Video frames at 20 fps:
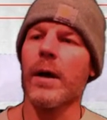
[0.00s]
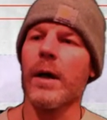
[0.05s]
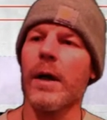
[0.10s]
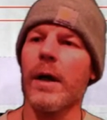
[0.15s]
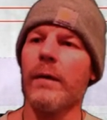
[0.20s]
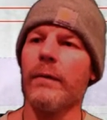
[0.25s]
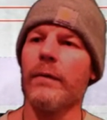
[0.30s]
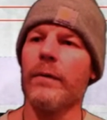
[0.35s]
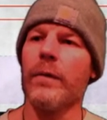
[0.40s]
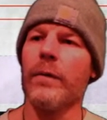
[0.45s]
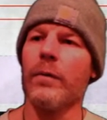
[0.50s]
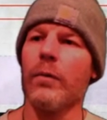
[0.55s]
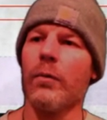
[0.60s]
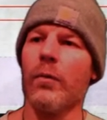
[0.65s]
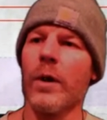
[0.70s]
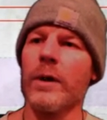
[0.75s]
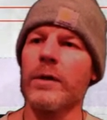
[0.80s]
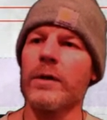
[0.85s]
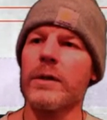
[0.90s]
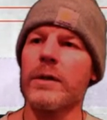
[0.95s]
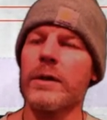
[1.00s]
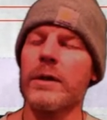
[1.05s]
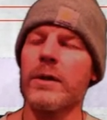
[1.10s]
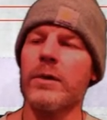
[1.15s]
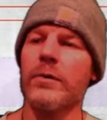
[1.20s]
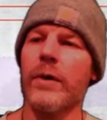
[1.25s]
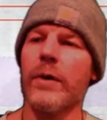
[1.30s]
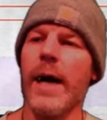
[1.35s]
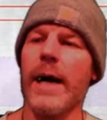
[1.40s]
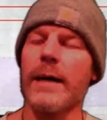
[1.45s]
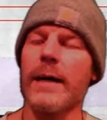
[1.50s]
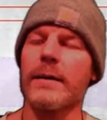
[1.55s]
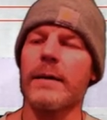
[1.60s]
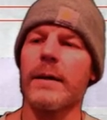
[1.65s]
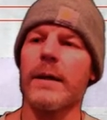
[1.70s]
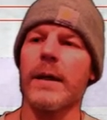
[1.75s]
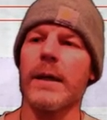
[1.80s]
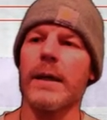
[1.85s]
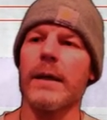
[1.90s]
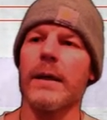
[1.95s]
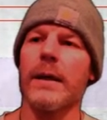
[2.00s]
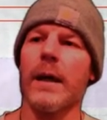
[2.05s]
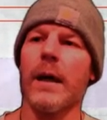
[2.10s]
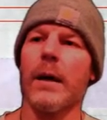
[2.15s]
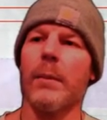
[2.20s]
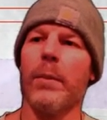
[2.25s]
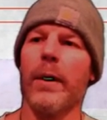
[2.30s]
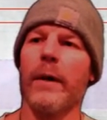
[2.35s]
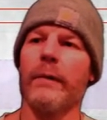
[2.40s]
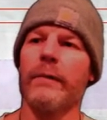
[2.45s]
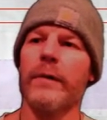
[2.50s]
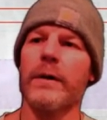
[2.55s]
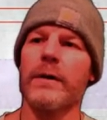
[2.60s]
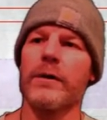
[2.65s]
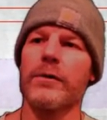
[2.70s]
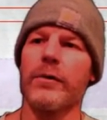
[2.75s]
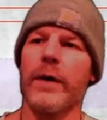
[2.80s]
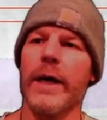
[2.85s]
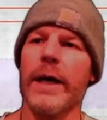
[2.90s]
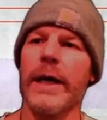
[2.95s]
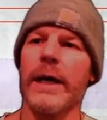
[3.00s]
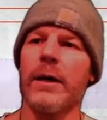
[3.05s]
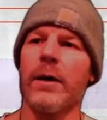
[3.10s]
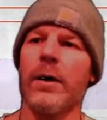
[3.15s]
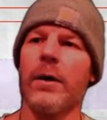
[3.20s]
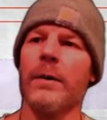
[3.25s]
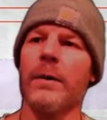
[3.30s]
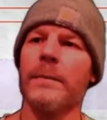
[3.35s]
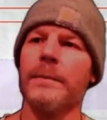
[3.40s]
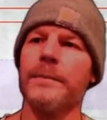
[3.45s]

if once you exited above this triangle.